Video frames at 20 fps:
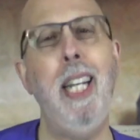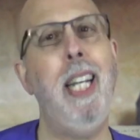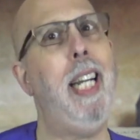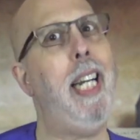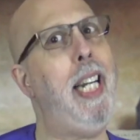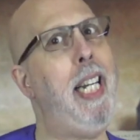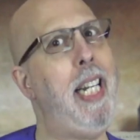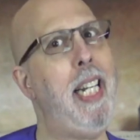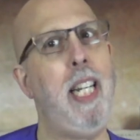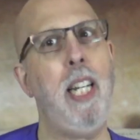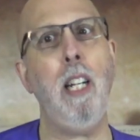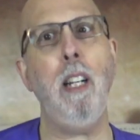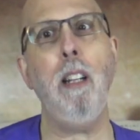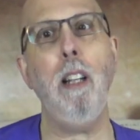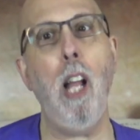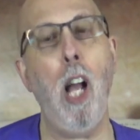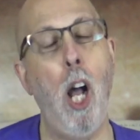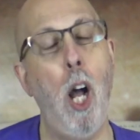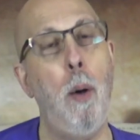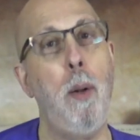eating
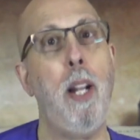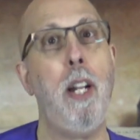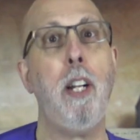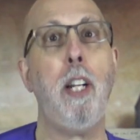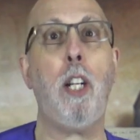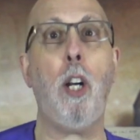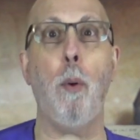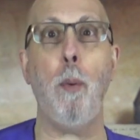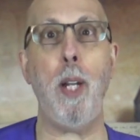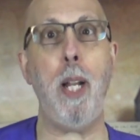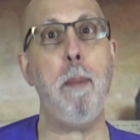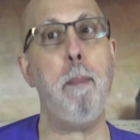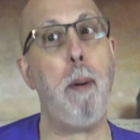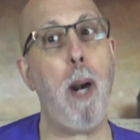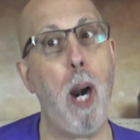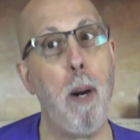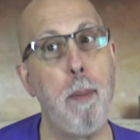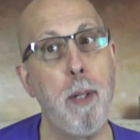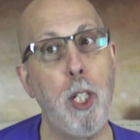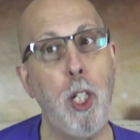alone at a Korean
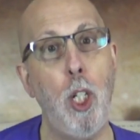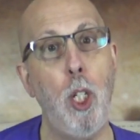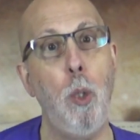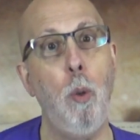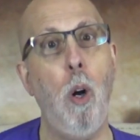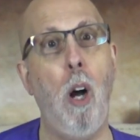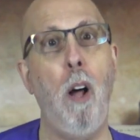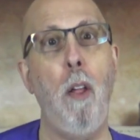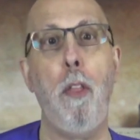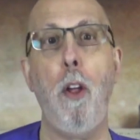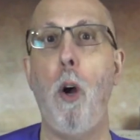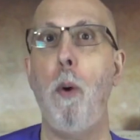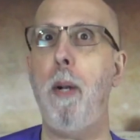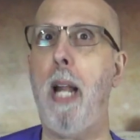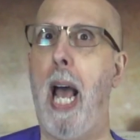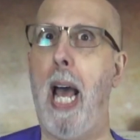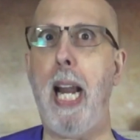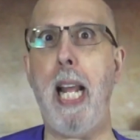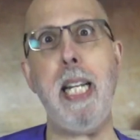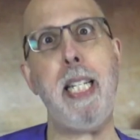barbecue, although
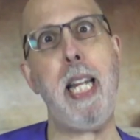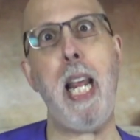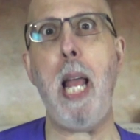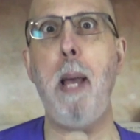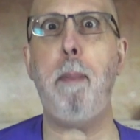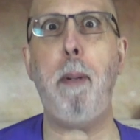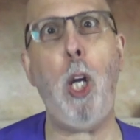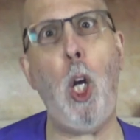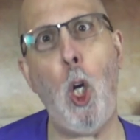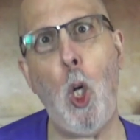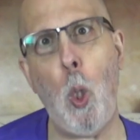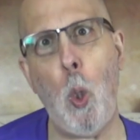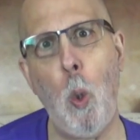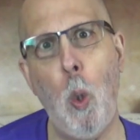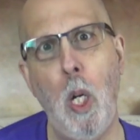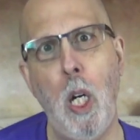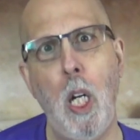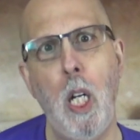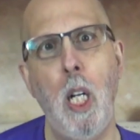not a taboo,